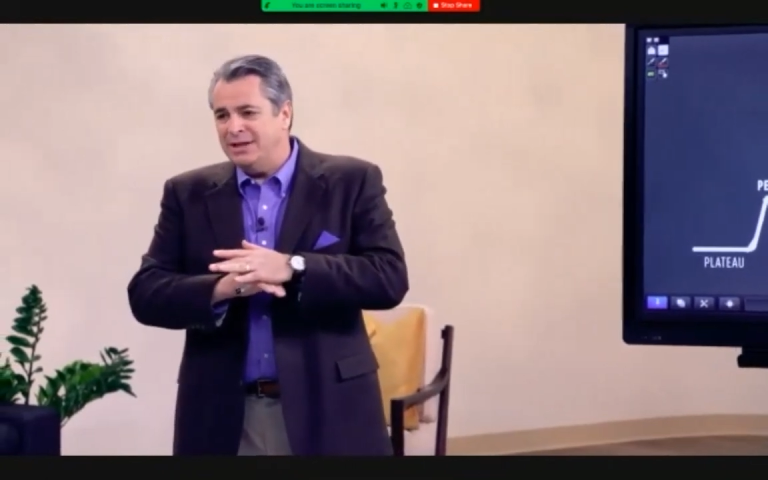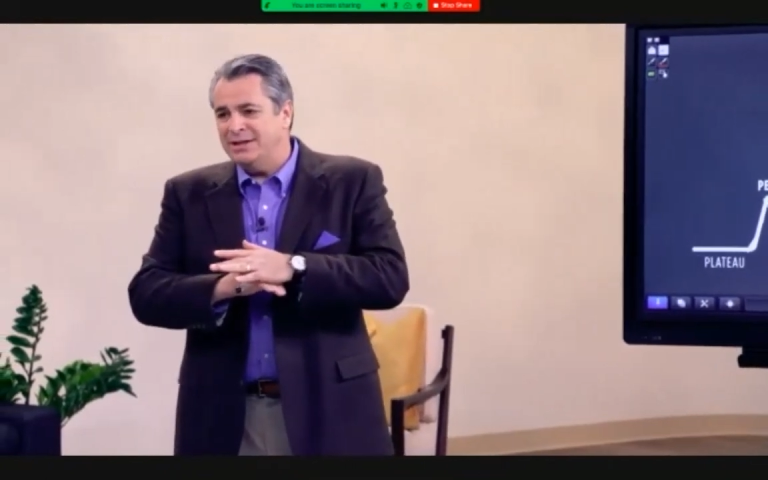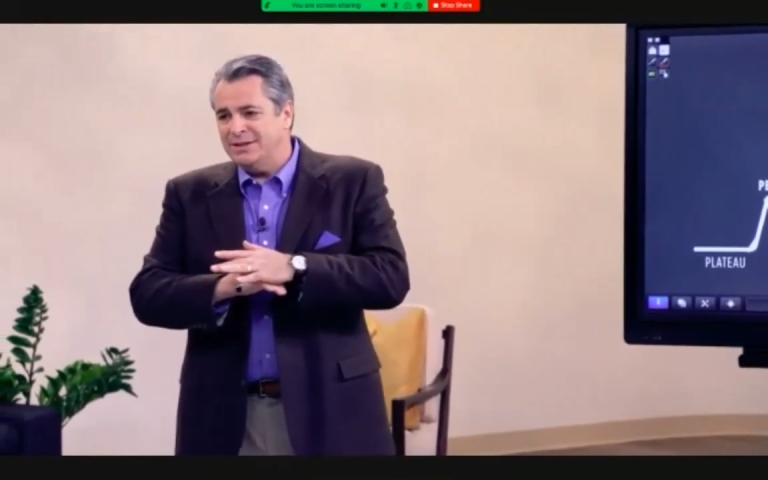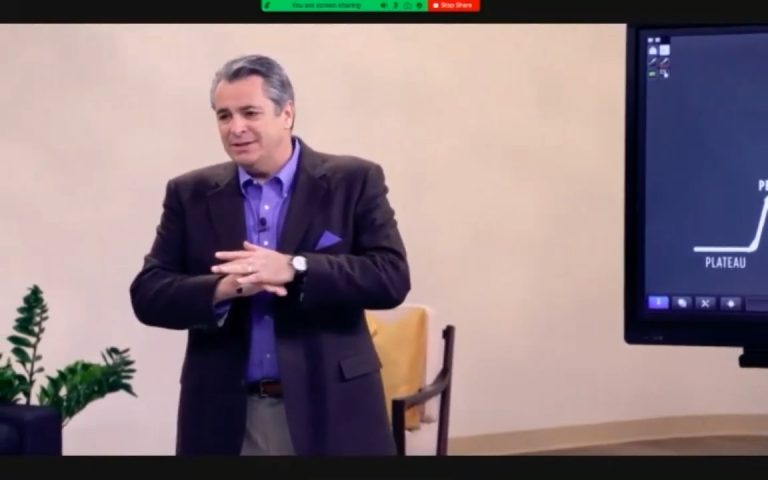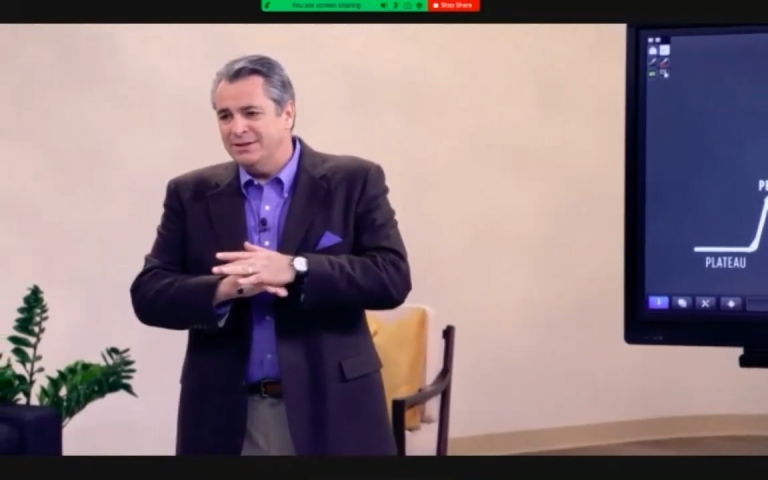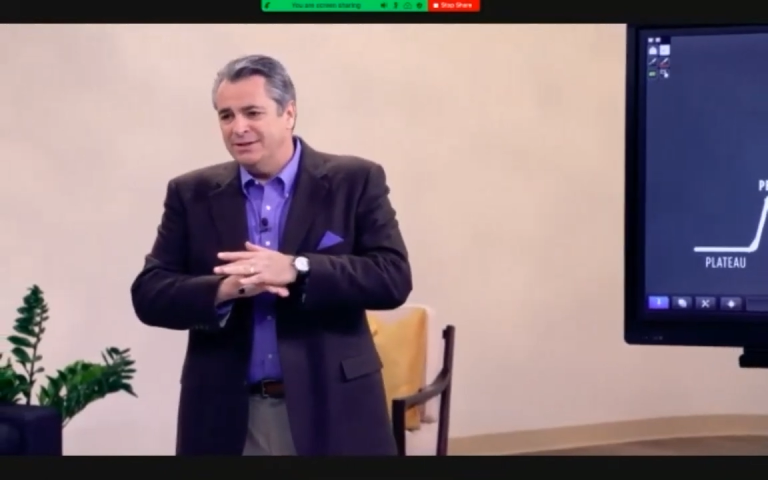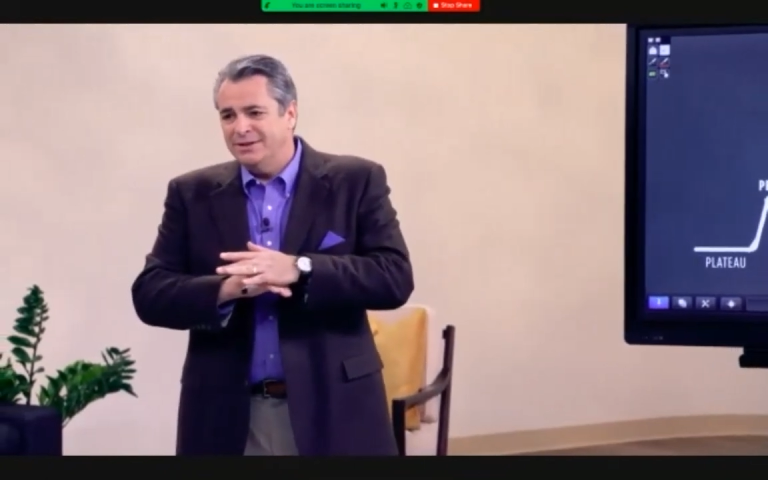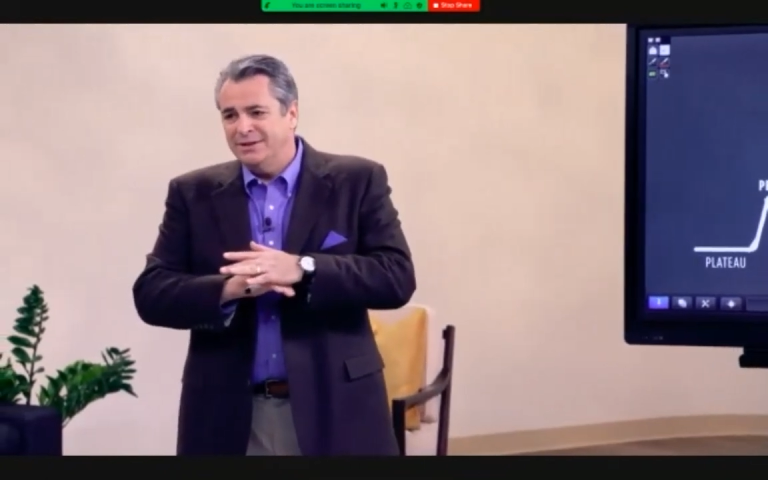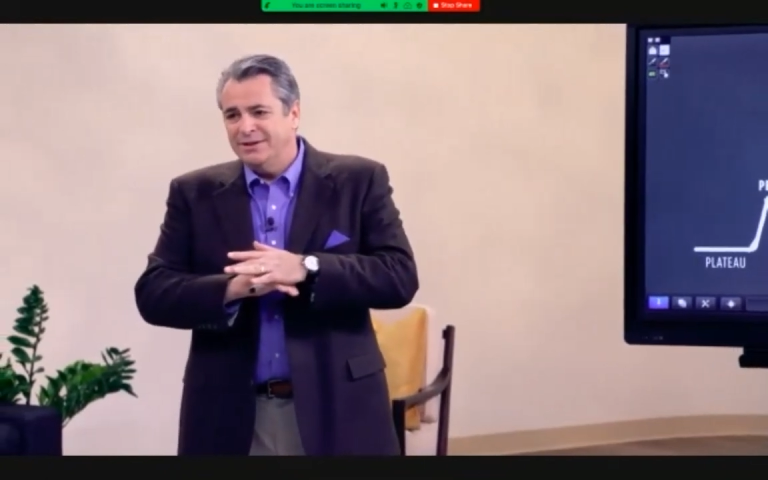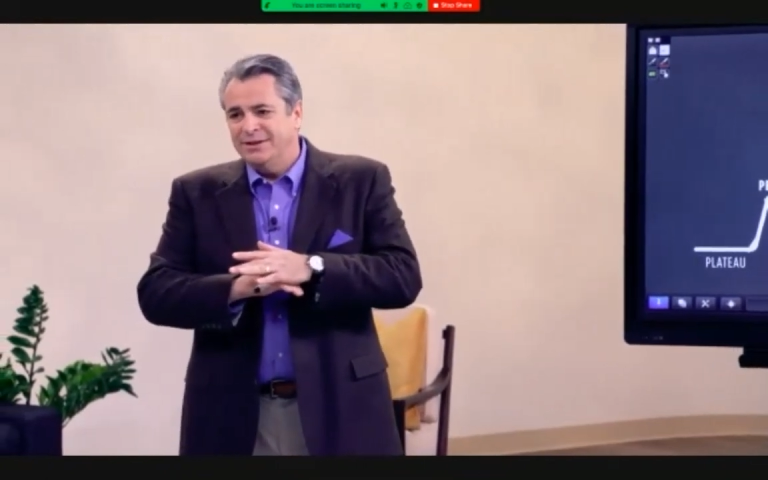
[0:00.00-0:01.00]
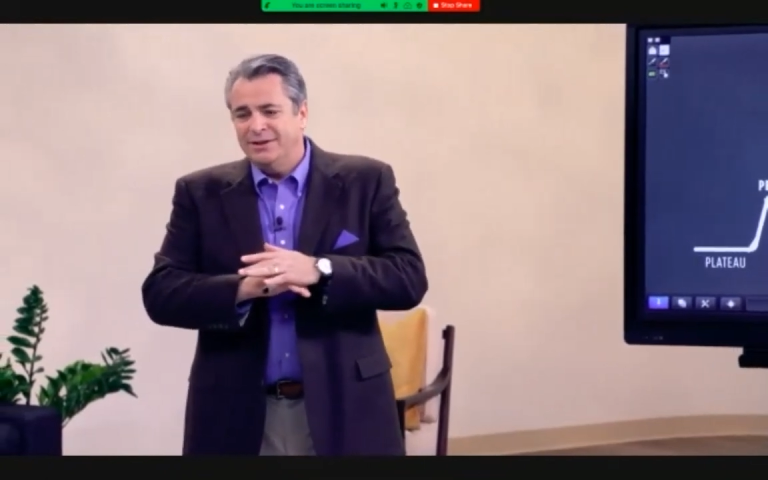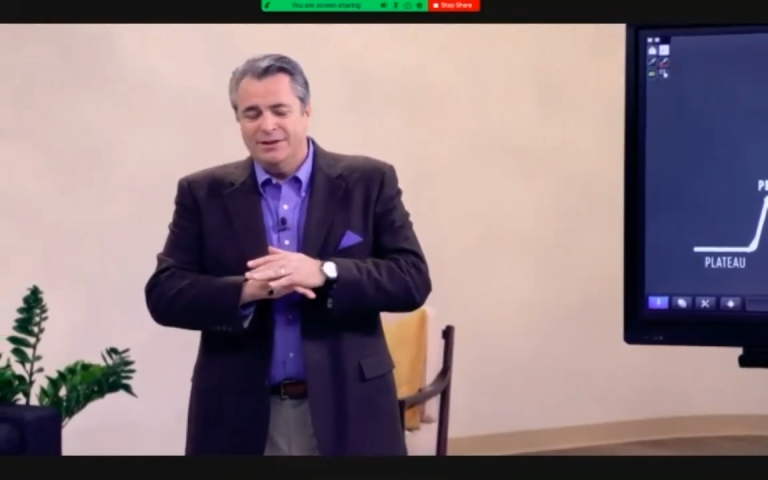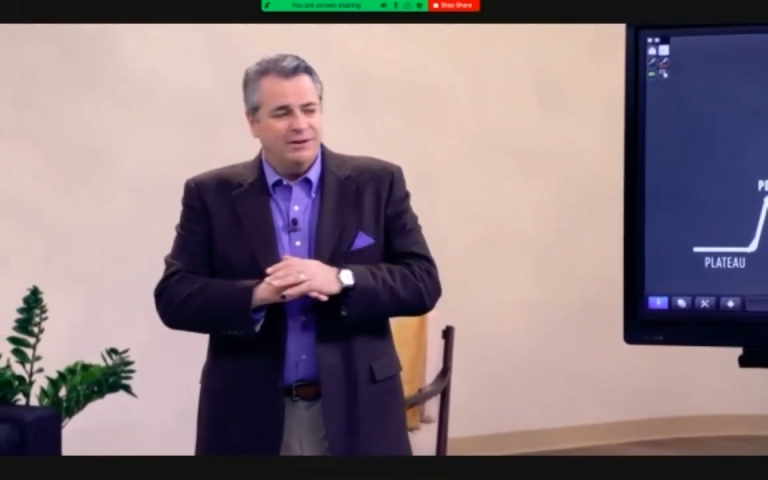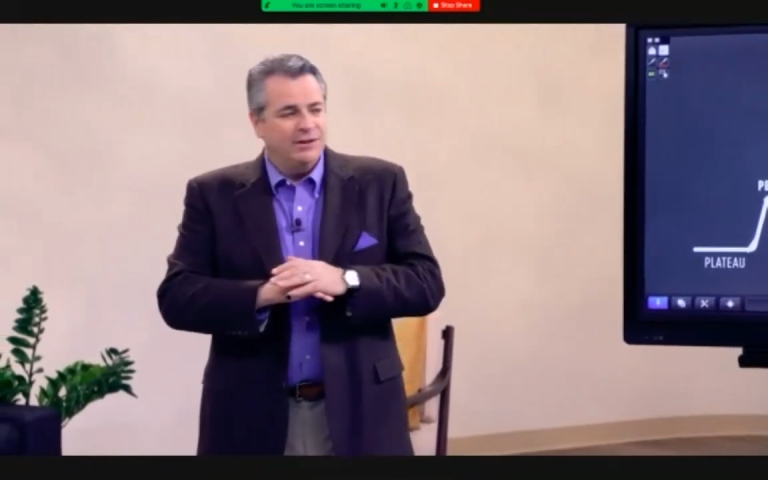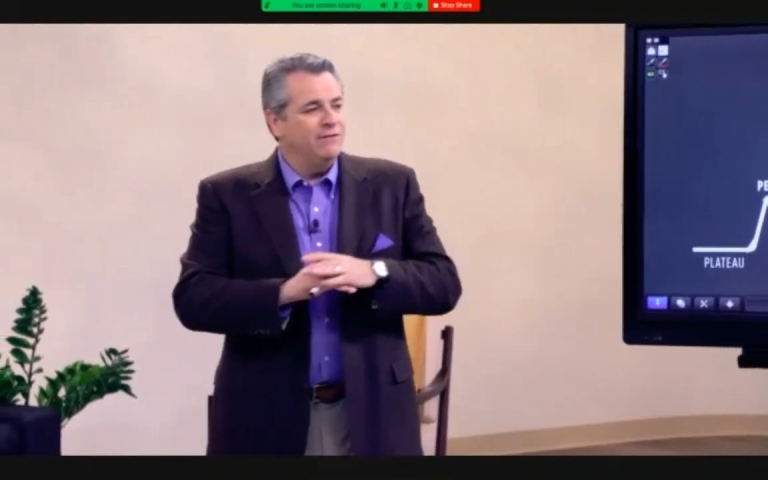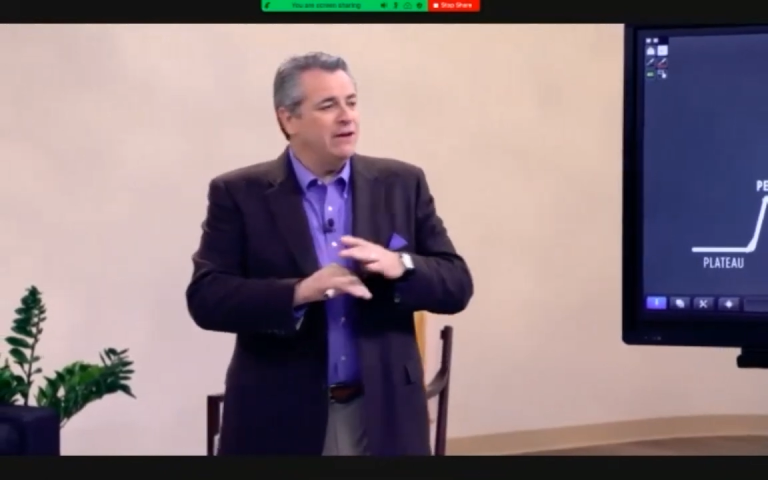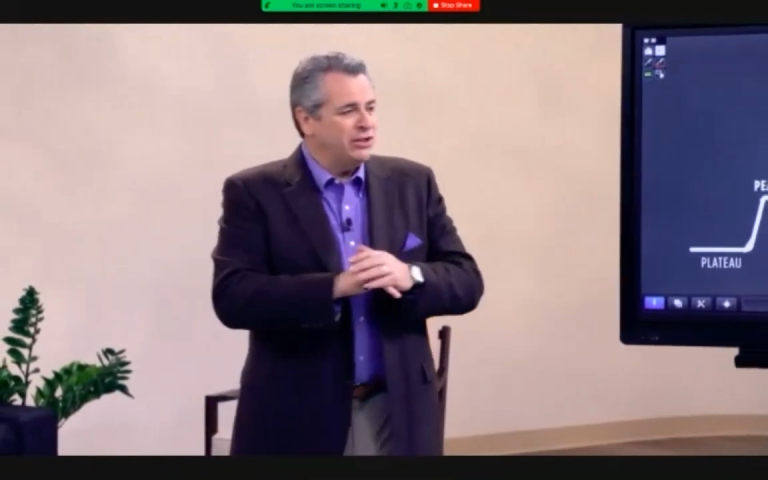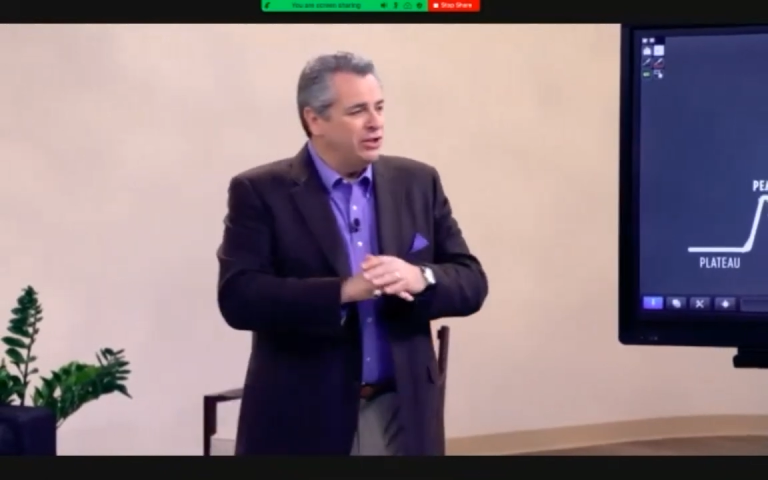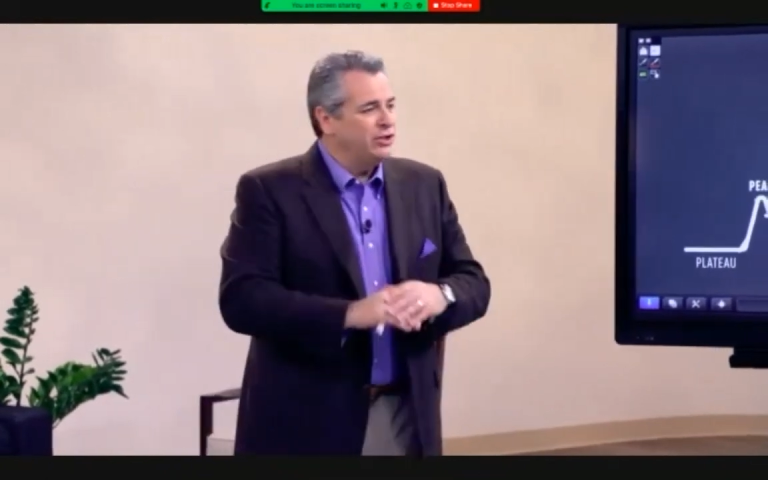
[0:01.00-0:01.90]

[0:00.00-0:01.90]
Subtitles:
answer. Invest